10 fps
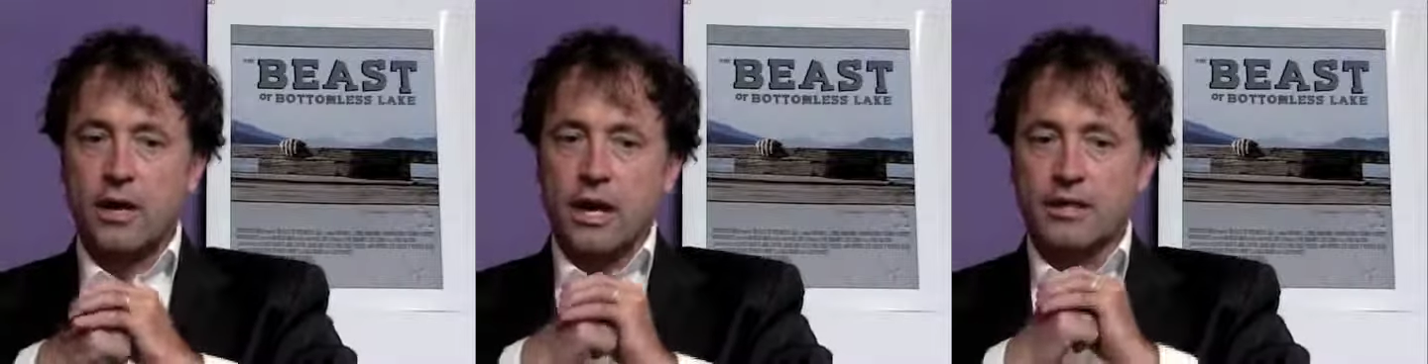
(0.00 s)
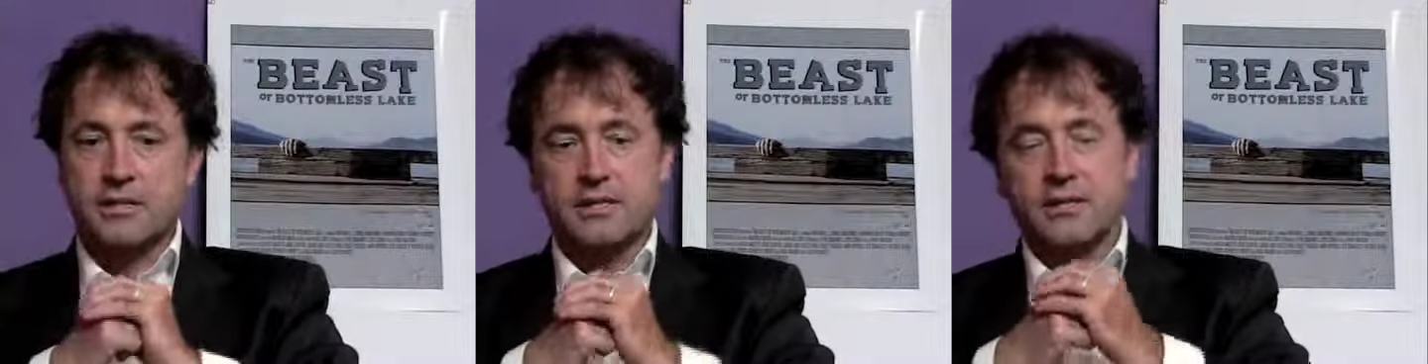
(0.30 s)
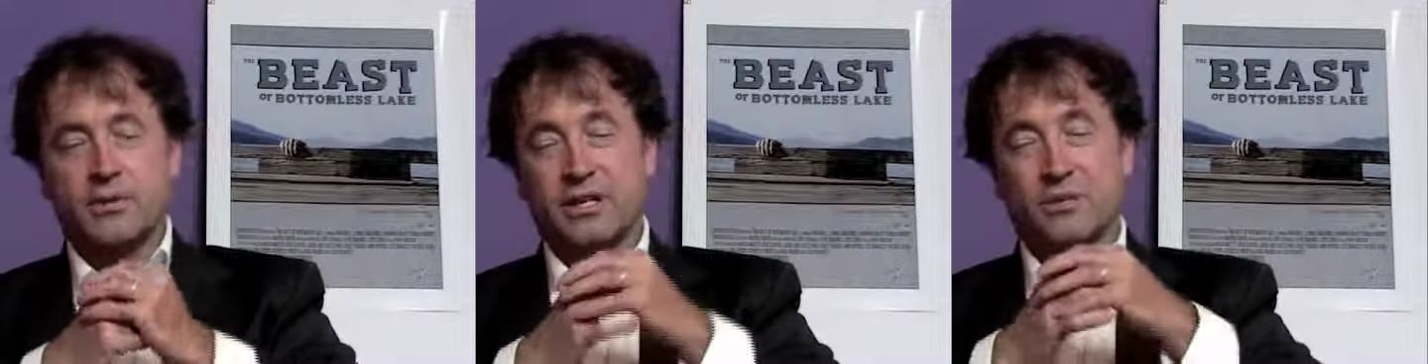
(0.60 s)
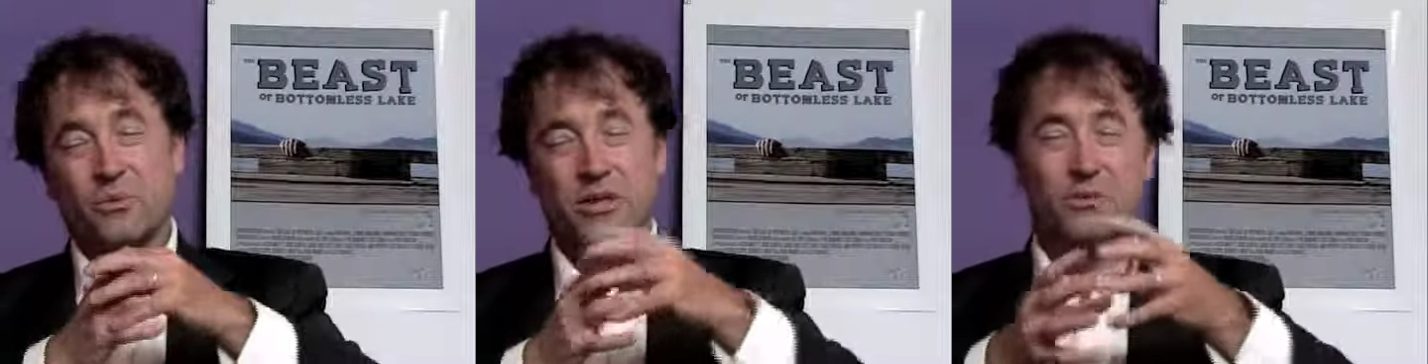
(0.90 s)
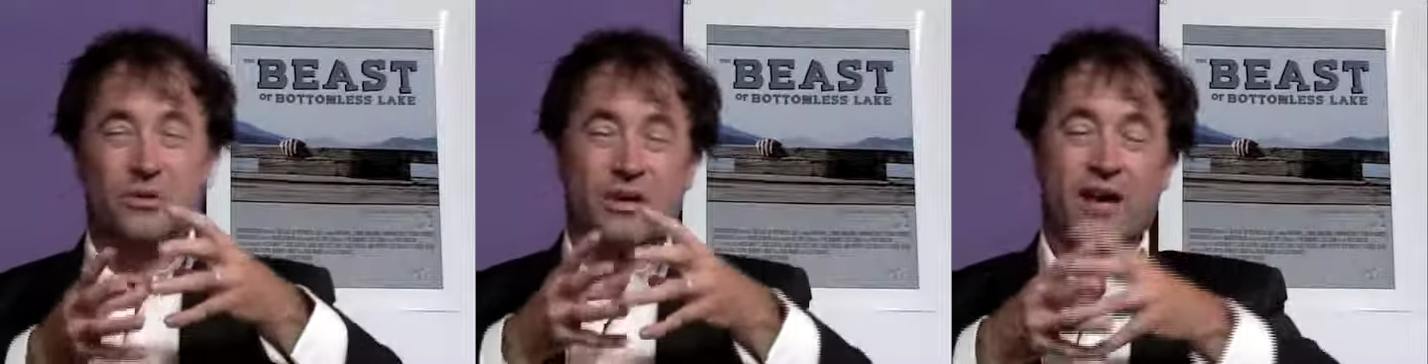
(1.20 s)
and scenes that we
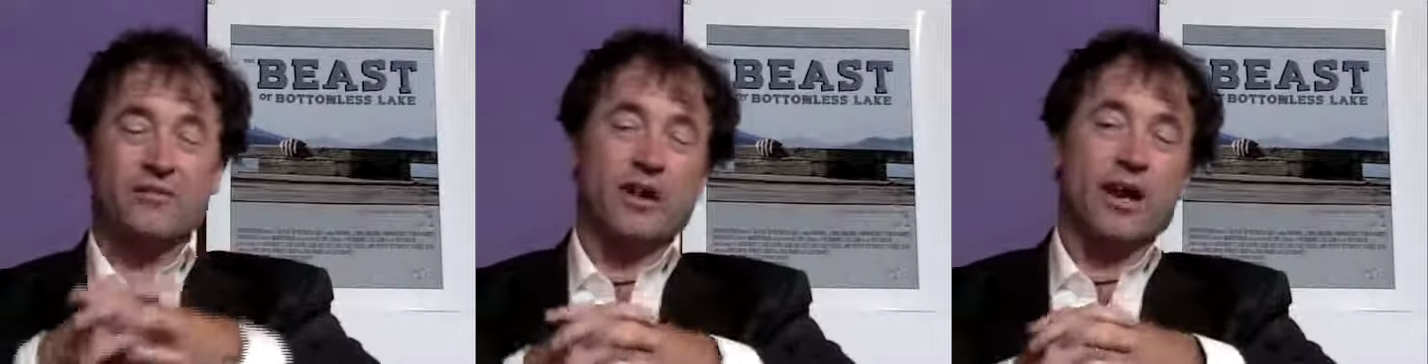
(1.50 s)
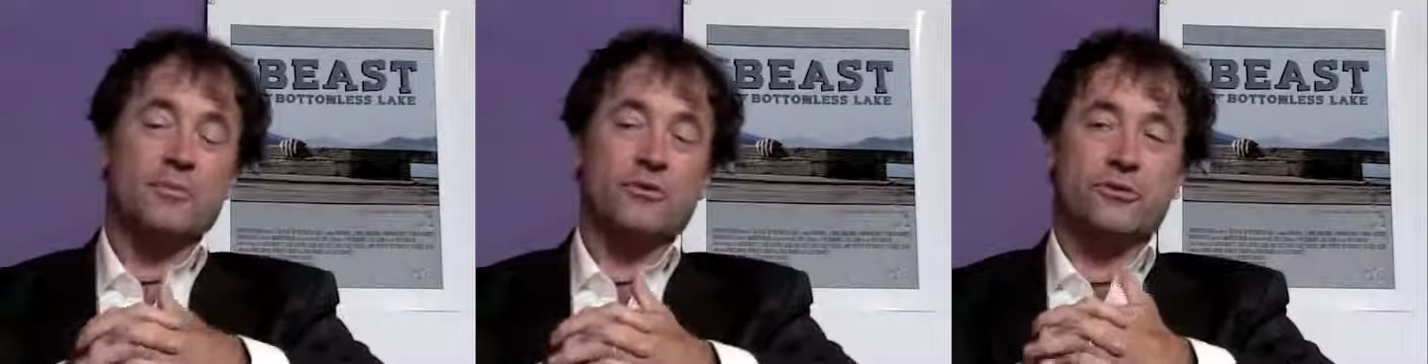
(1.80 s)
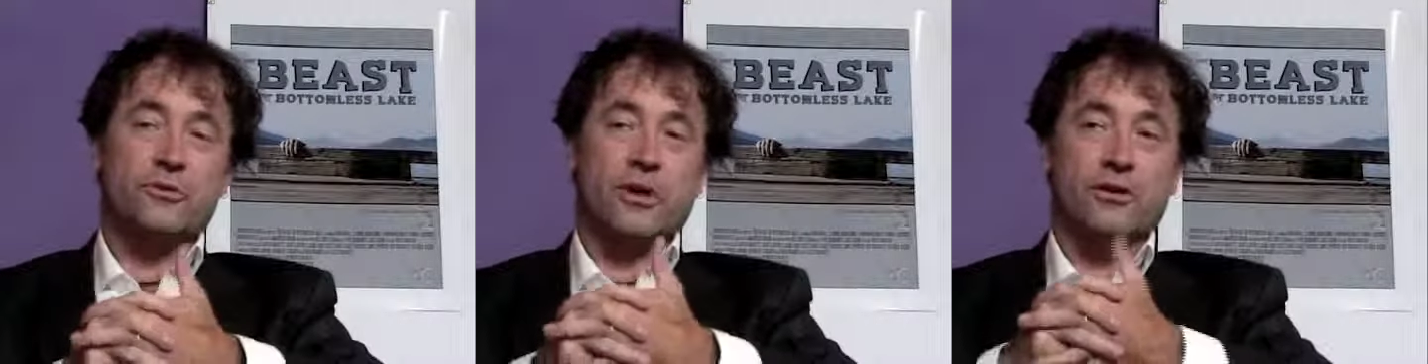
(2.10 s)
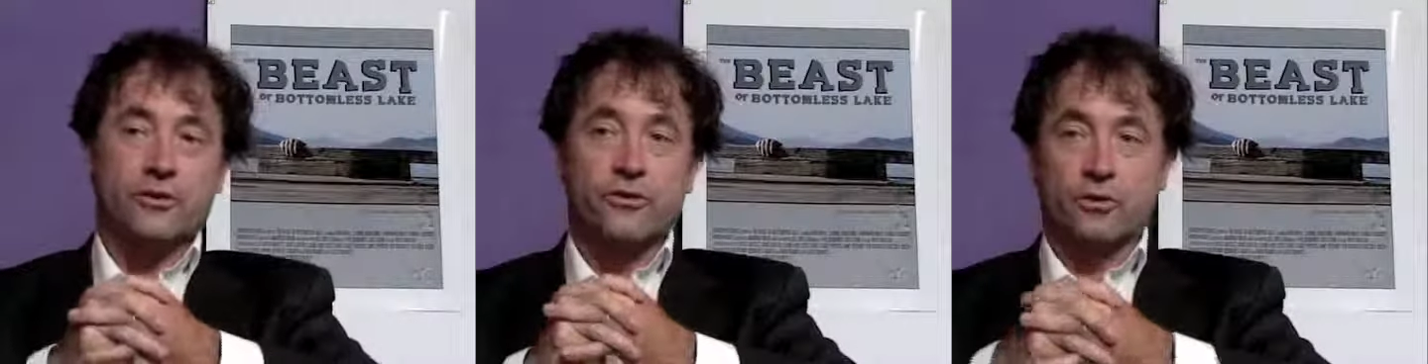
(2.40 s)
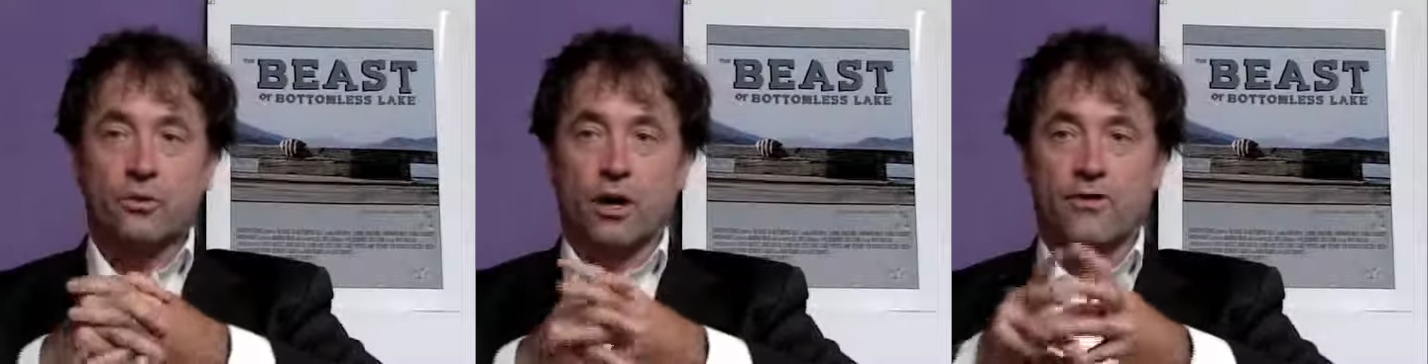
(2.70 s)
wouldn't have time to
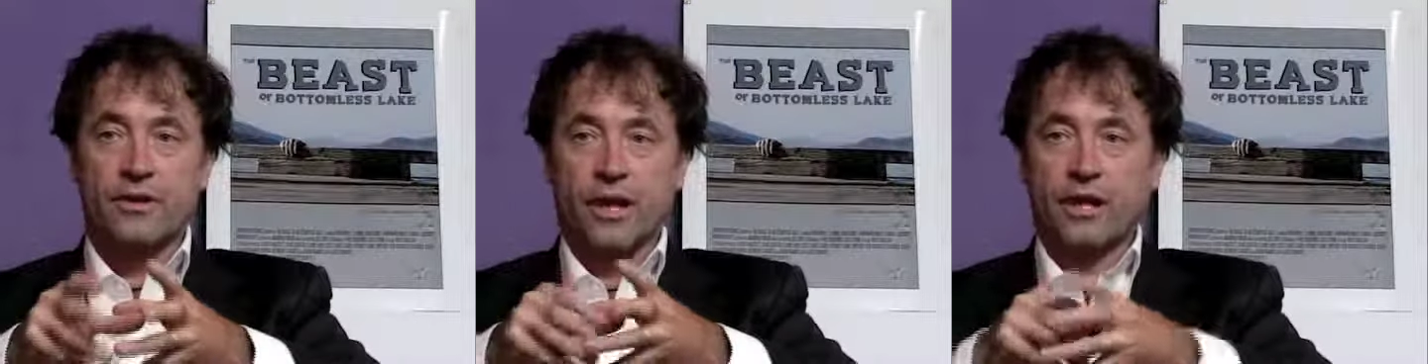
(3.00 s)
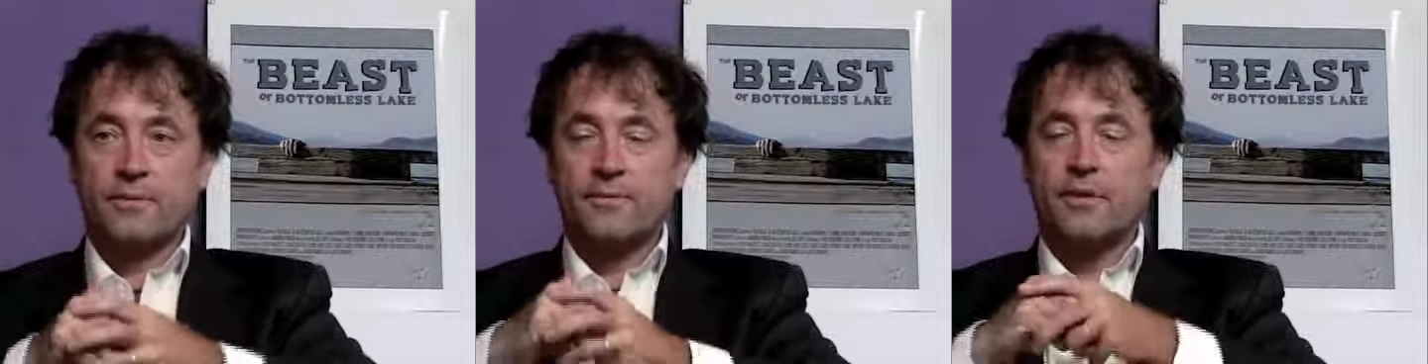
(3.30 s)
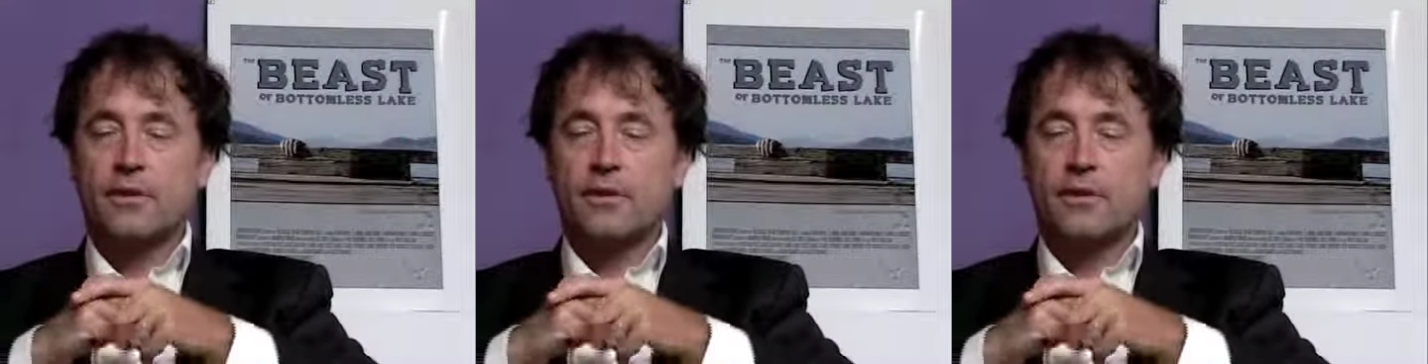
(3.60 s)
do on the day.